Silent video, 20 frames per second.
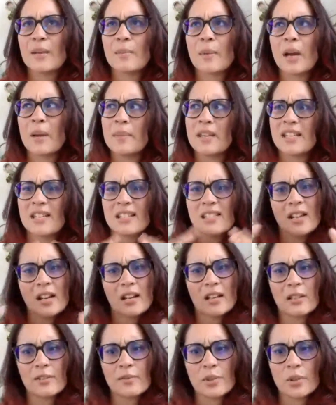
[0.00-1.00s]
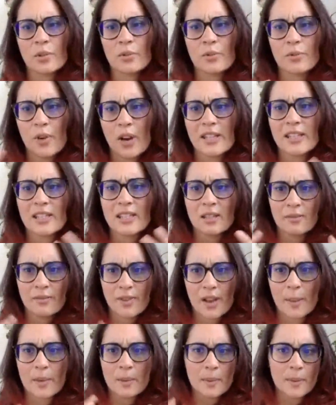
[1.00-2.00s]
In my immediate circle of sort of
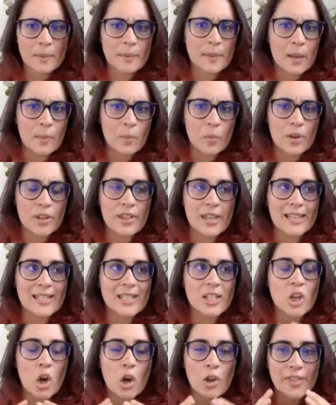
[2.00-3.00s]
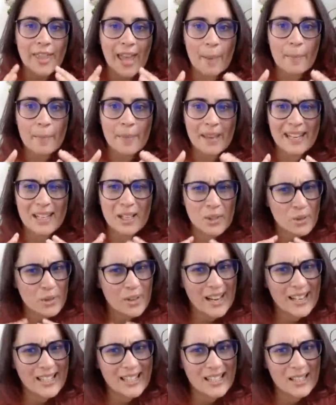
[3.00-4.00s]
friends and family, people I'm with, there's not that many
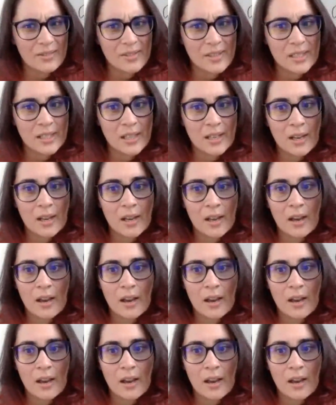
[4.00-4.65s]
creatives